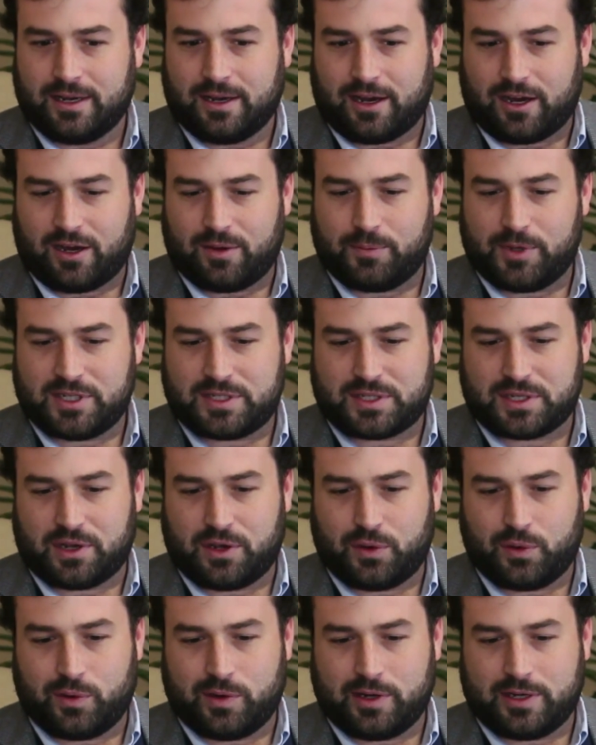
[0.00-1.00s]
Um, and
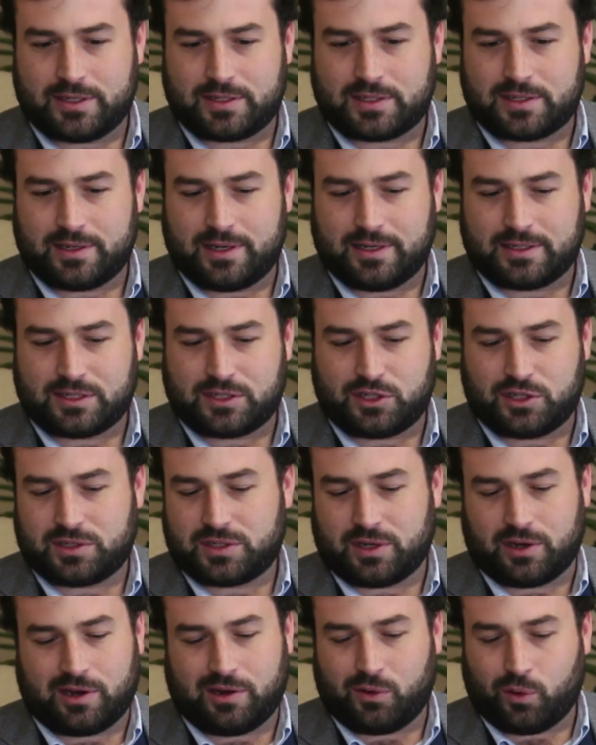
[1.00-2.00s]
so it's, it's
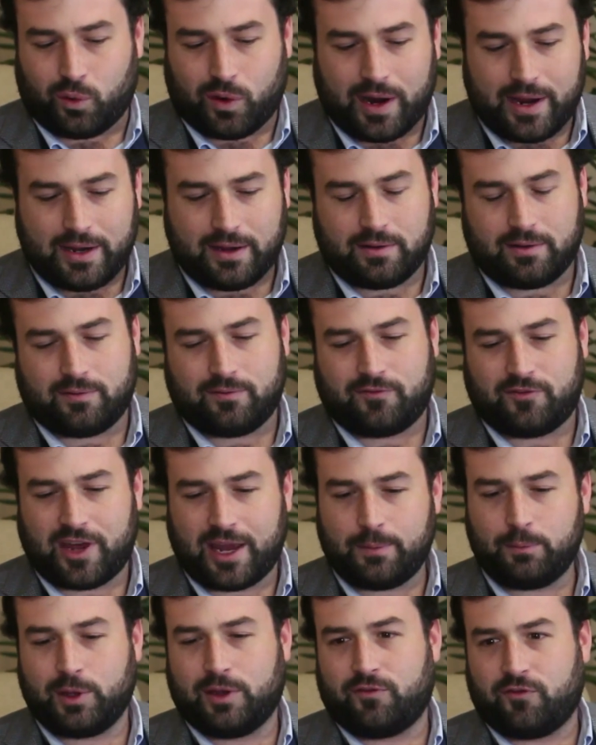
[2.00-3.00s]
just a great
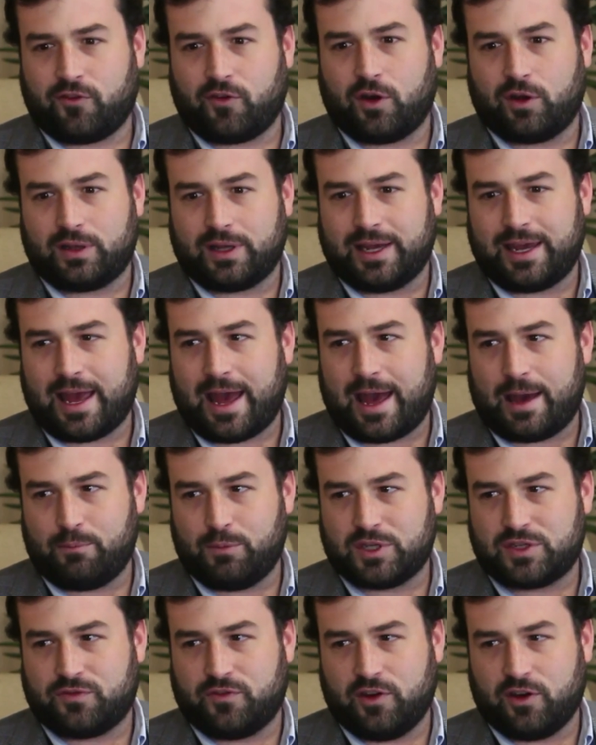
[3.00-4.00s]
family-friendly
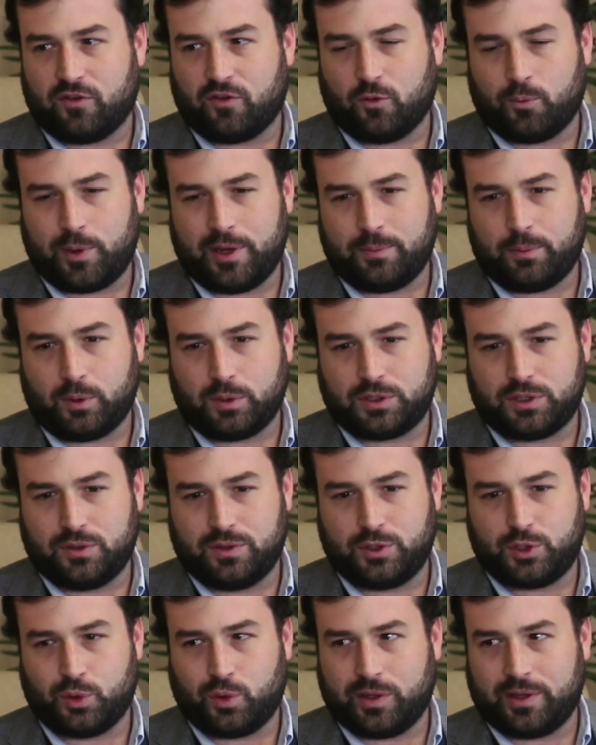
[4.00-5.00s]
atmosphere for people to
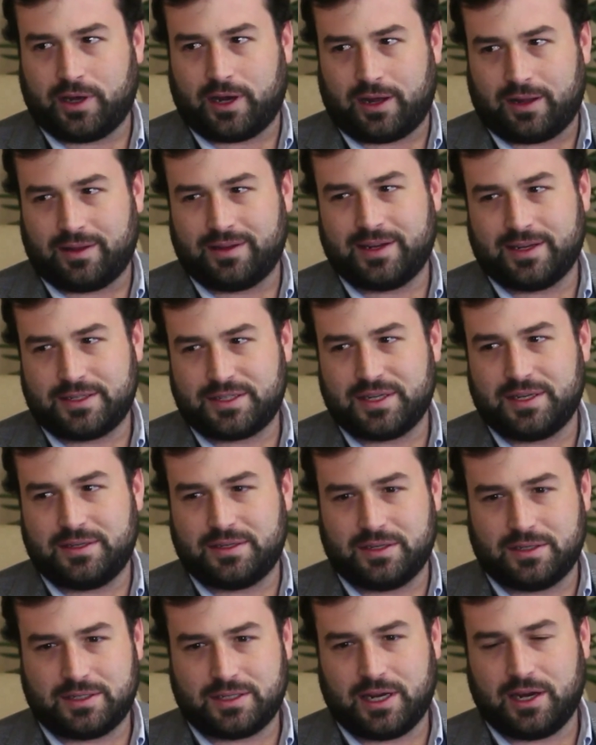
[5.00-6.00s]
enjoy the holiday
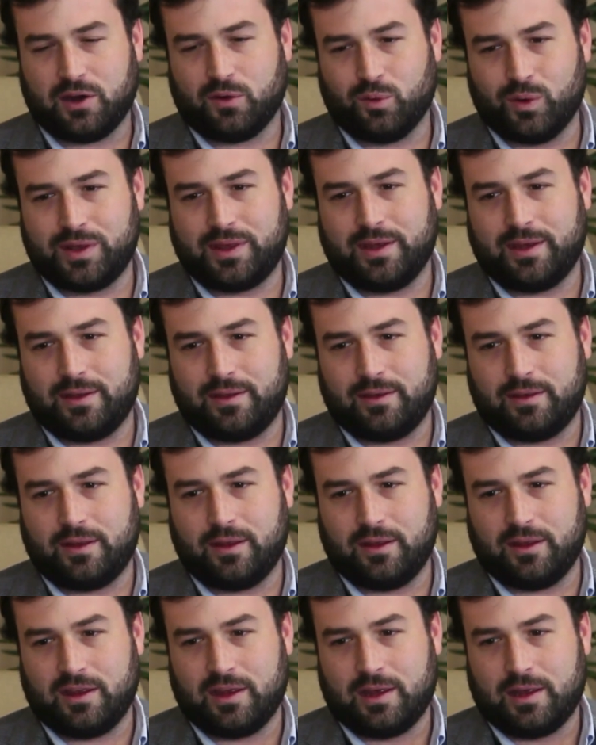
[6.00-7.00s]
seasons here within
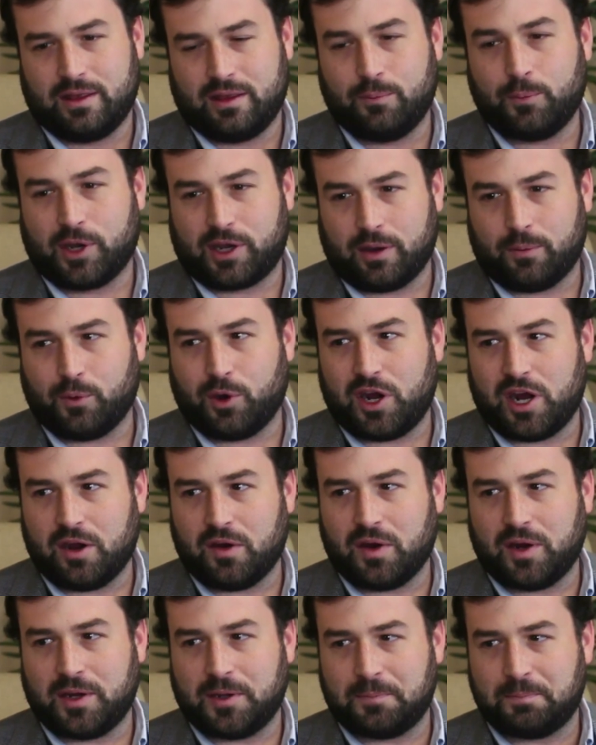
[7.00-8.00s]
the, the Montgomery
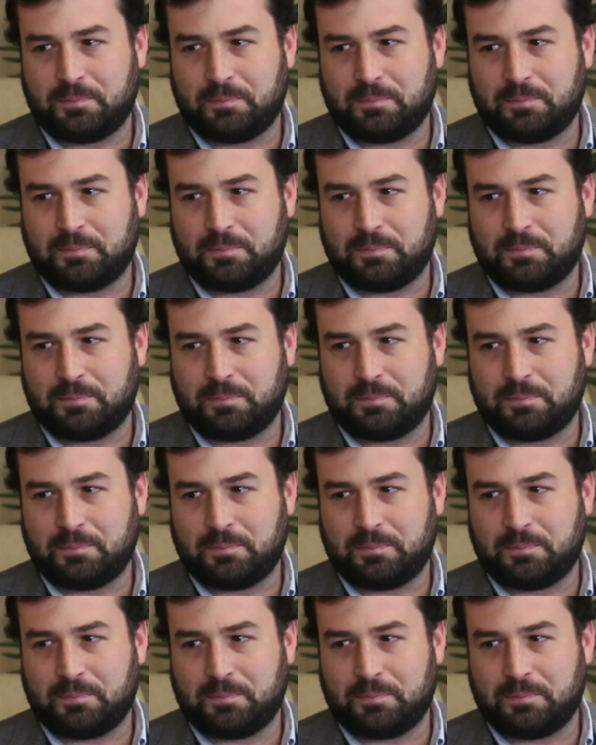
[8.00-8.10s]
area.